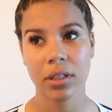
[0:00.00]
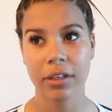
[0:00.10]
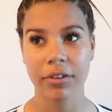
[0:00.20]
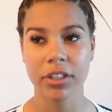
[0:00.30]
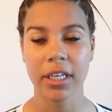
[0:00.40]

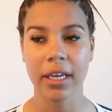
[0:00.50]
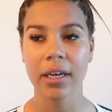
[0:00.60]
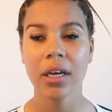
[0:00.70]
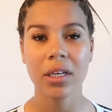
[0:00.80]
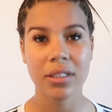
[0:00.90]
give or
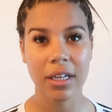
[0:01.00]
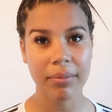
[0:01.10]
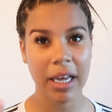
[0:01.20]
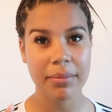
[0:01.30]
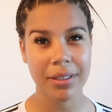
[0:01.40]
take,
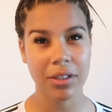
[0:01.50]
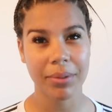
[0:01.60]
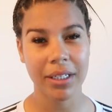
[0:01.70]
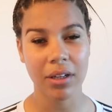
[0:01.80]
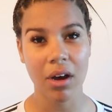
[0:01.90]
sometimes a
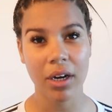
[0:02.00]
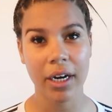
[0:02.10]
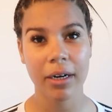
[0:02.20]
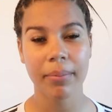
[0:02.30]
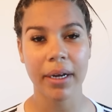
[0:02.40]
little bit
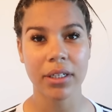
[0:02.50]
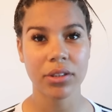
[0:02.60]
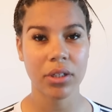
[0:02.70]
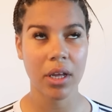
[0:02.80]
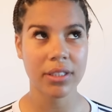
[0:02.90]
longer,
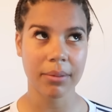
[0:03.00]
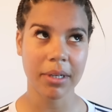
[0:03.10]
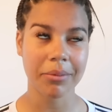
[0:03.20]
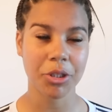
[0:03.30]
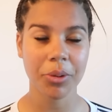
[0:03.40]
but
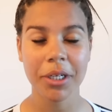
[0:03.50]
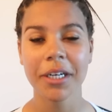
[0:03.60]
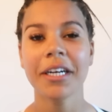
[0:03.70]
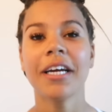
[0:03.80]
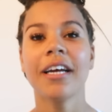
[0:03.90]
sometimes
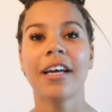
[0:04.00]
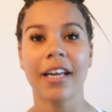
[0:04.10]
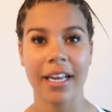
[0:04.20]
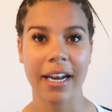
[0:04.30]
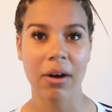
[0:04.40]
shorter,
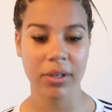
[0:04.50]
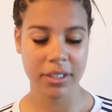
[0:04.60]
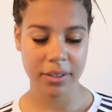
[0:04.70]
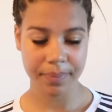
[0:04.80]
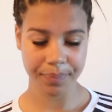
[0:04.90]
8 hours.